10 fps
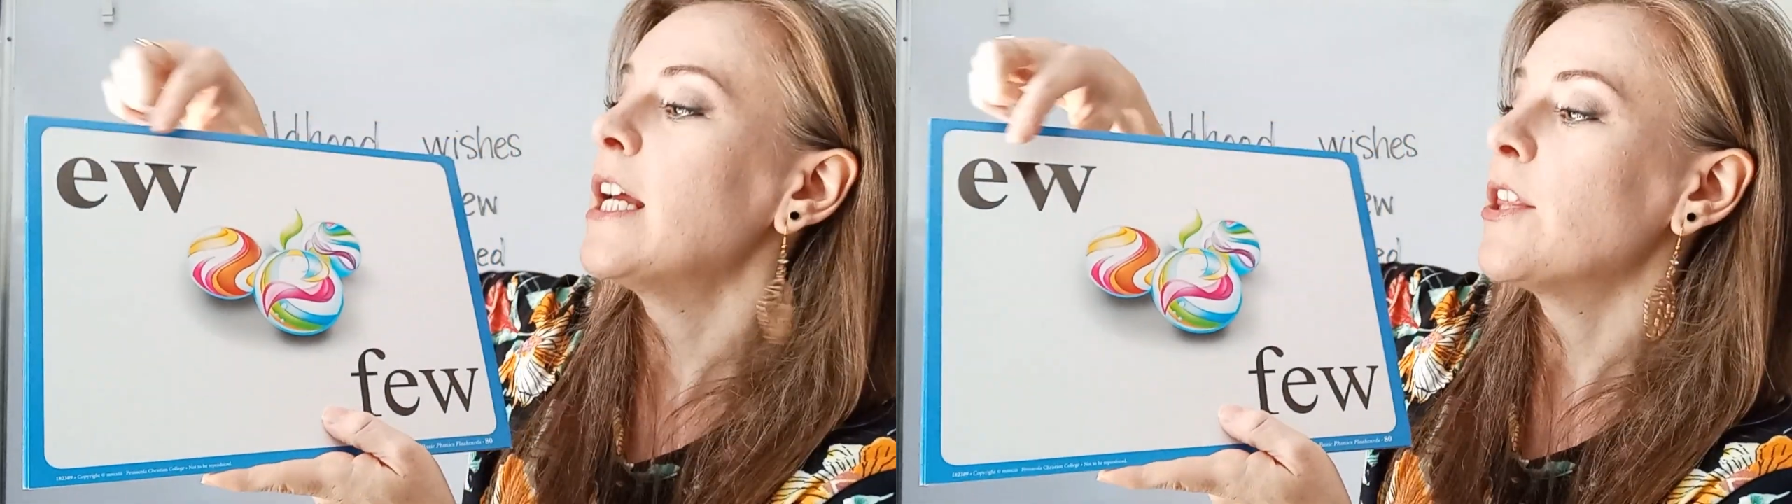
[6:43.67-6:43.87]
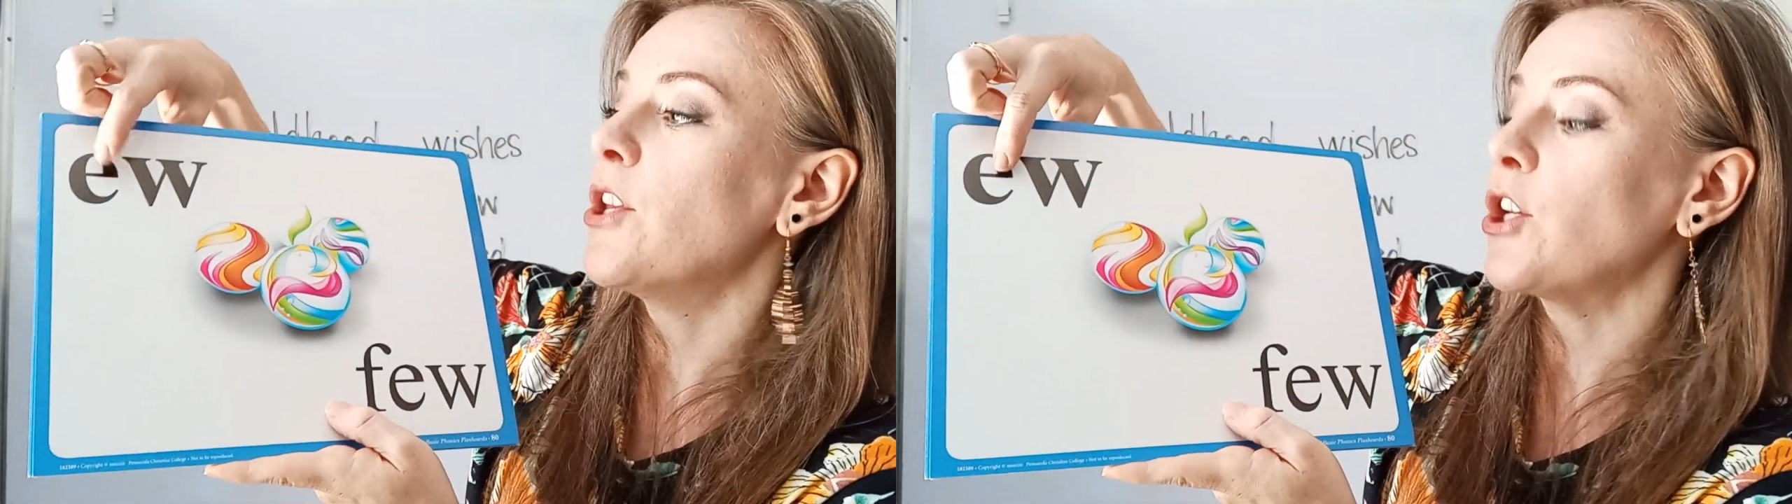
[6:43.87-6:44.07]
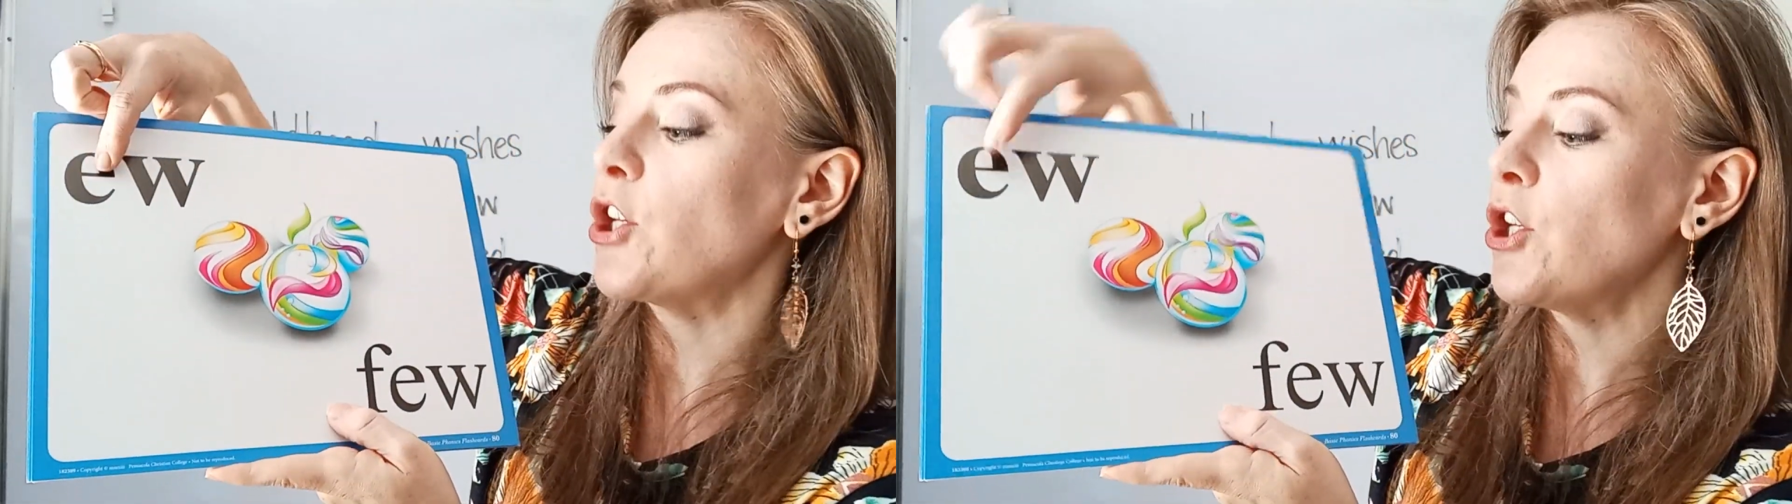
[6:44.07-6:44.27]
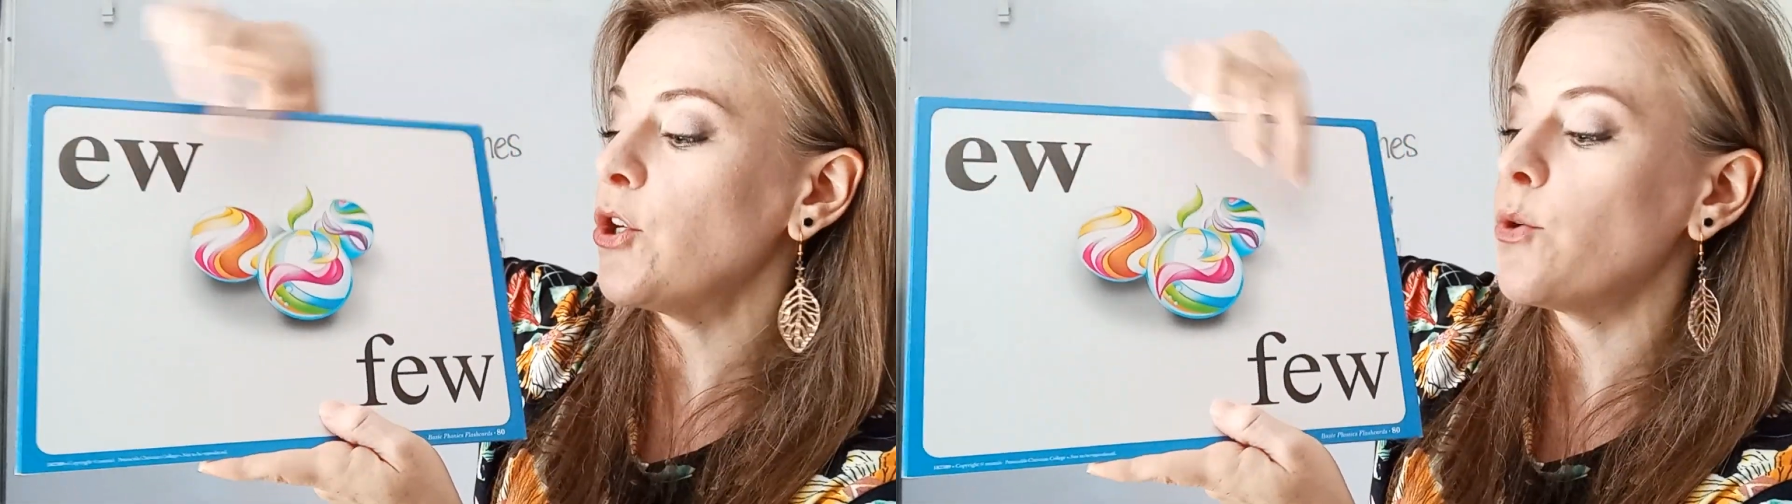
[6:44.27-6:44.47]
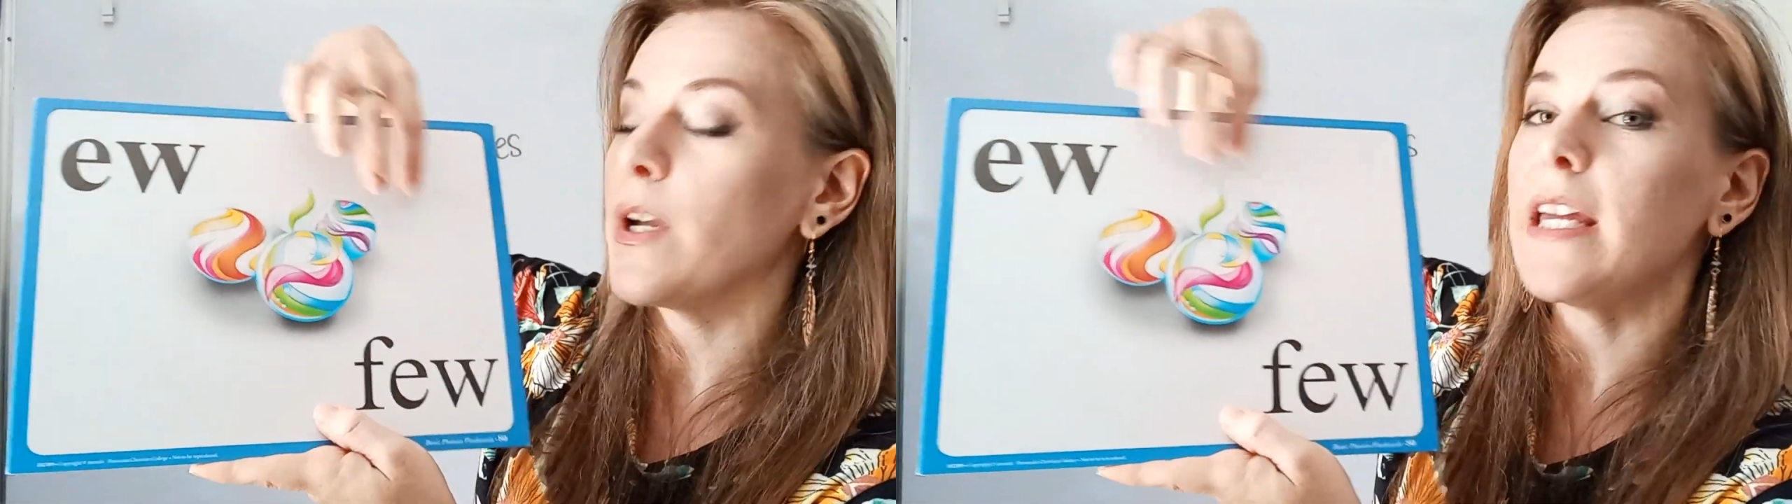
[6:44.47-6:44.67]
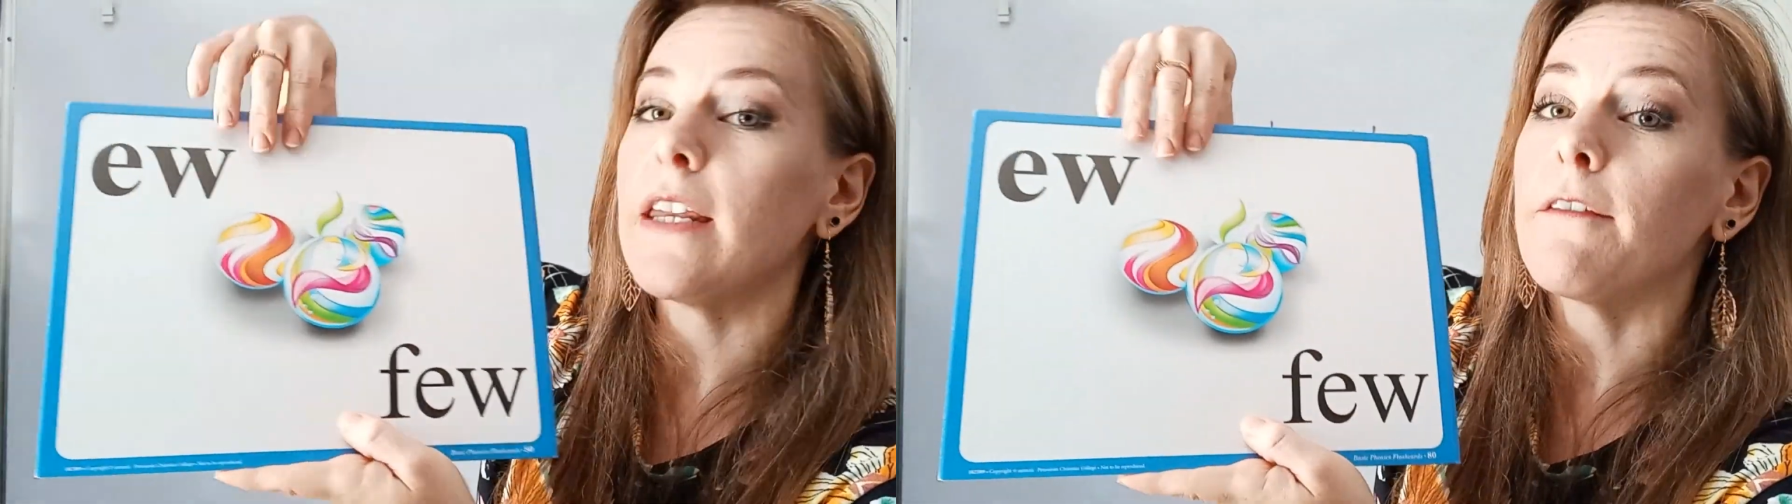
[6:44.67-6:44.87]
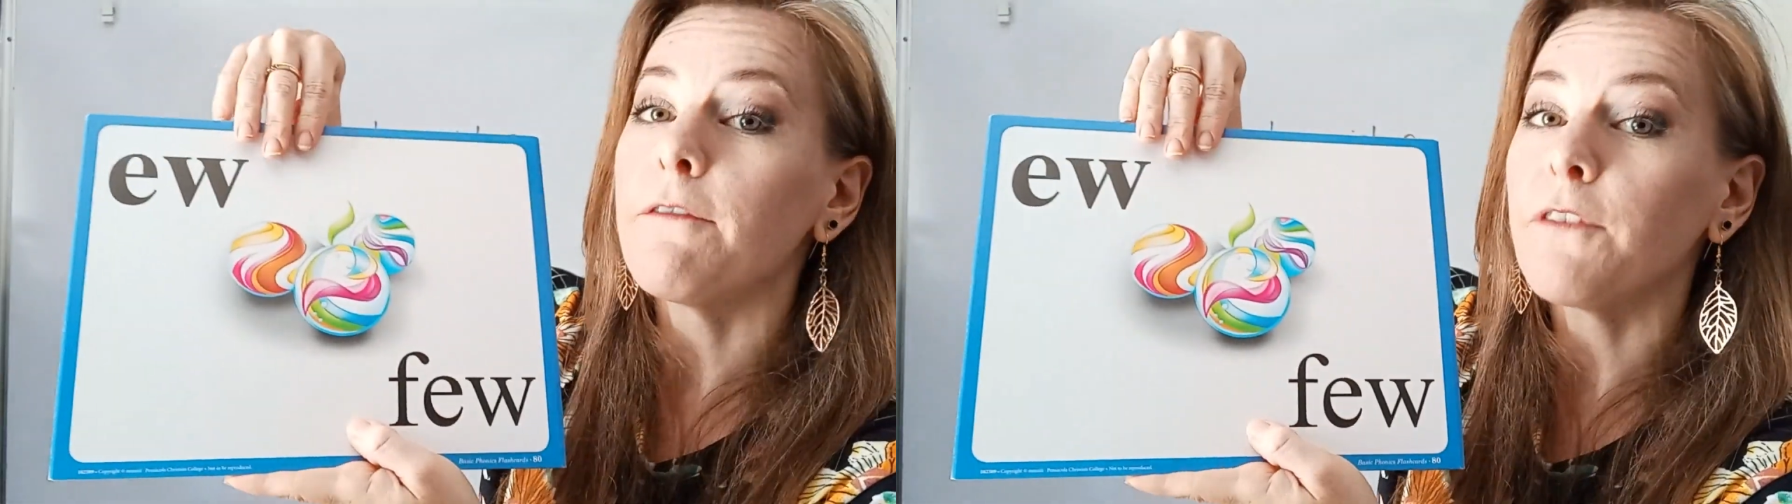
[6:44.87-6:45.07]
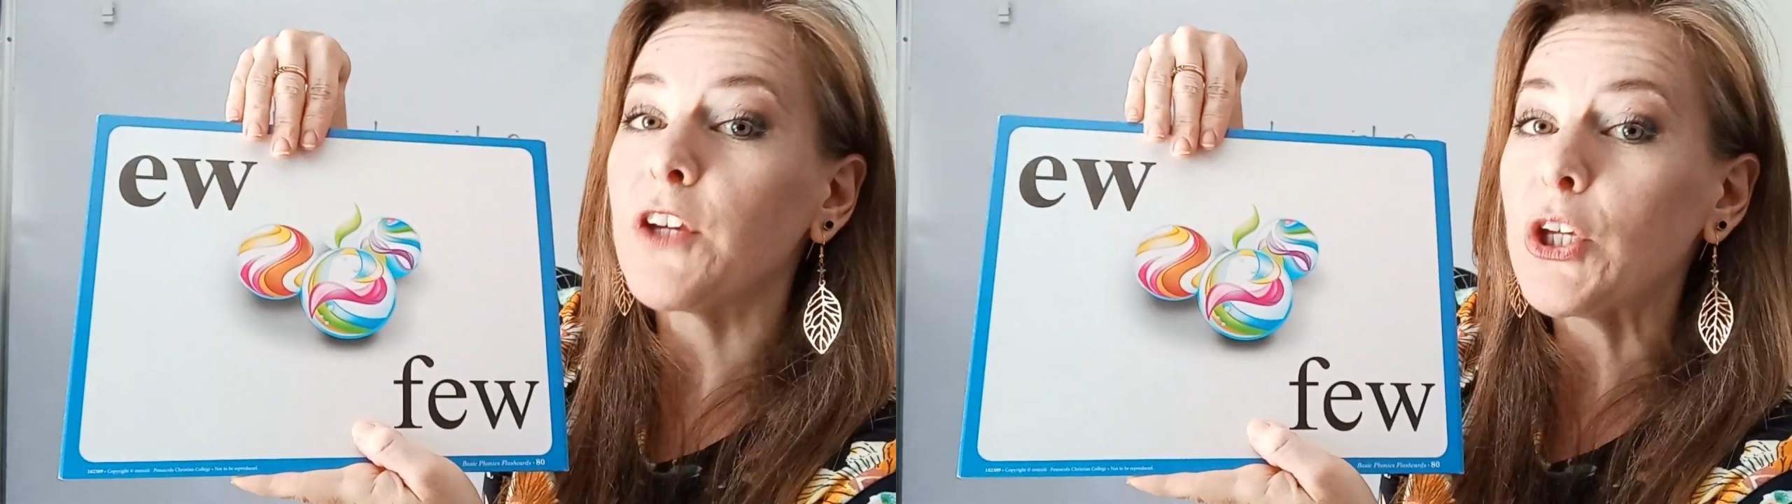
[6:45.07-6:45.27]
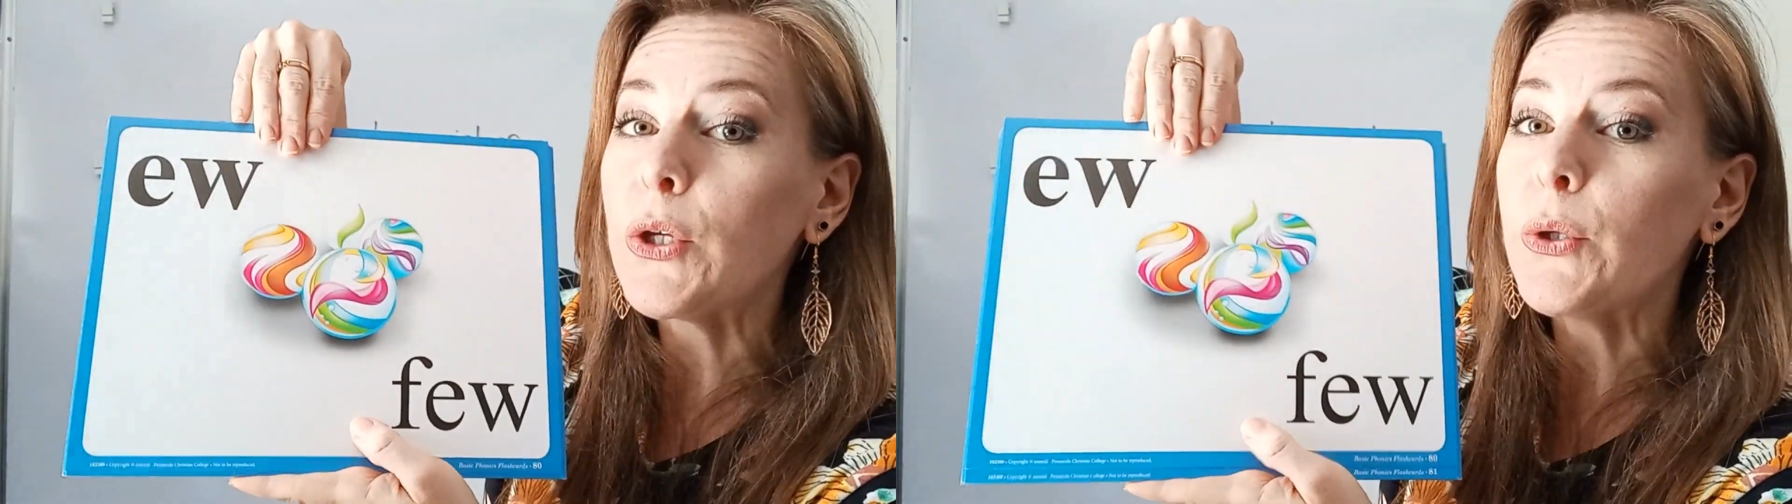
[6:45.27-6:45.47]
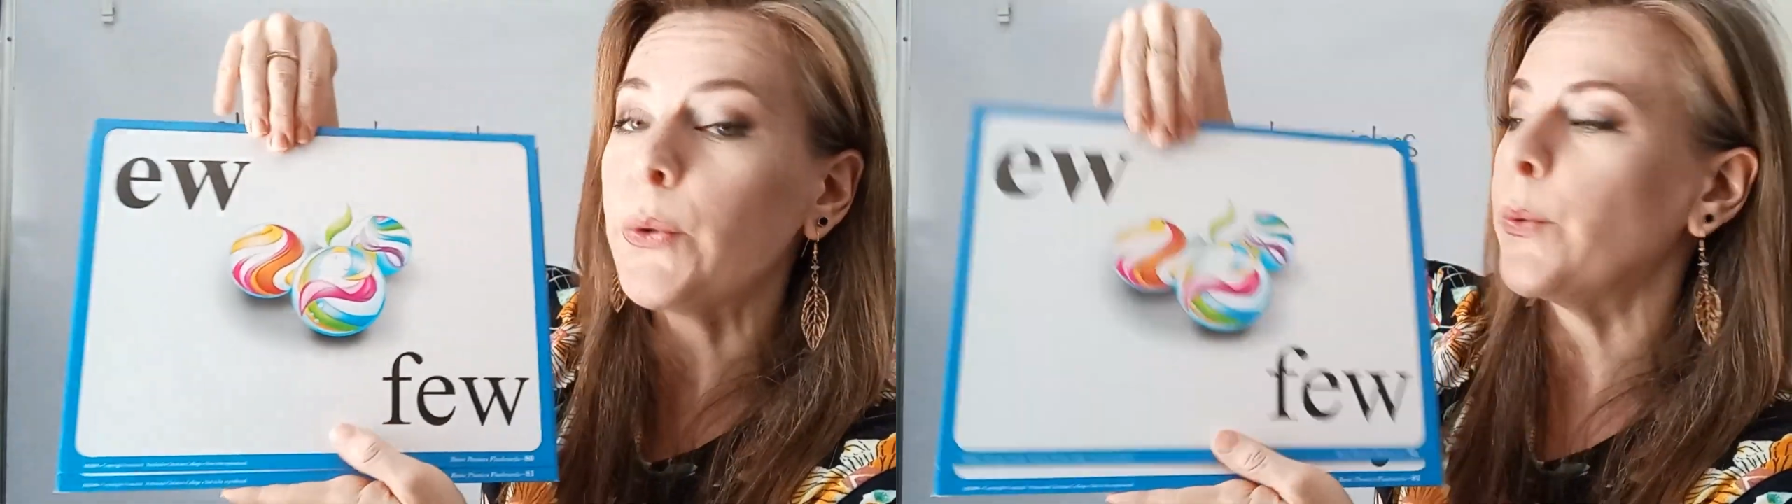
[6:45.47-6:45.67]
the U in
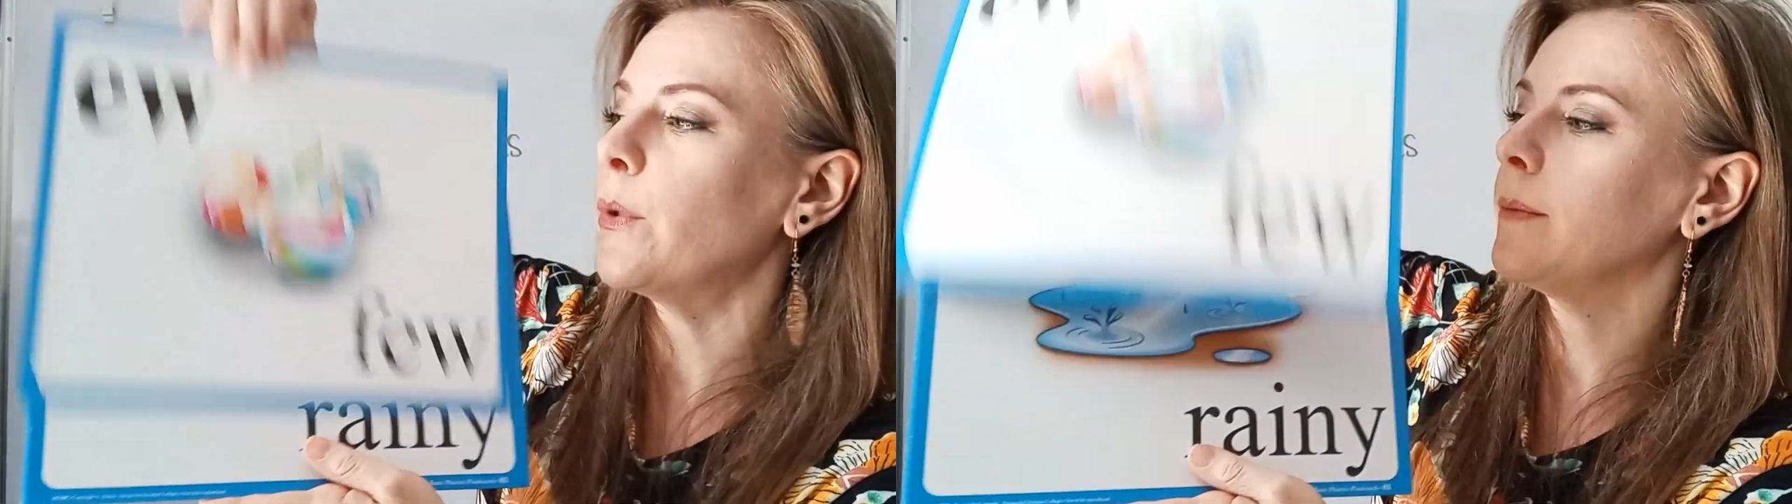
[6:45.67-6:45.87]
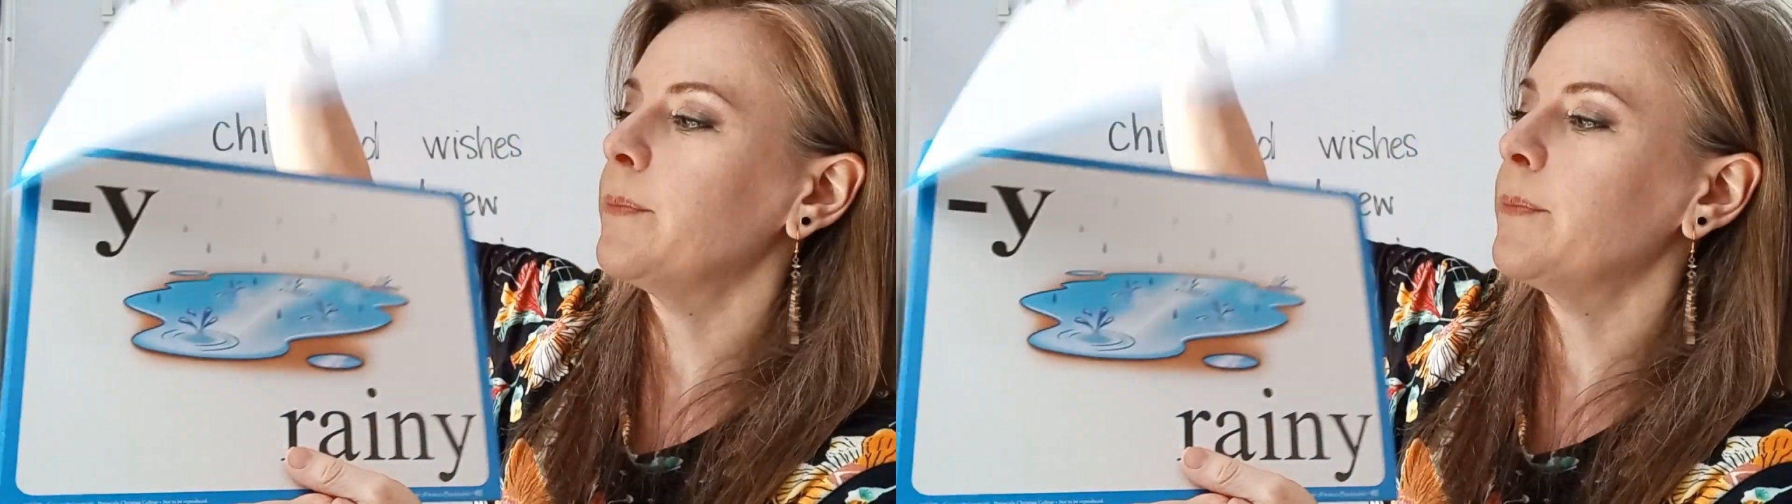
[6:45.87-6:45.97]
few.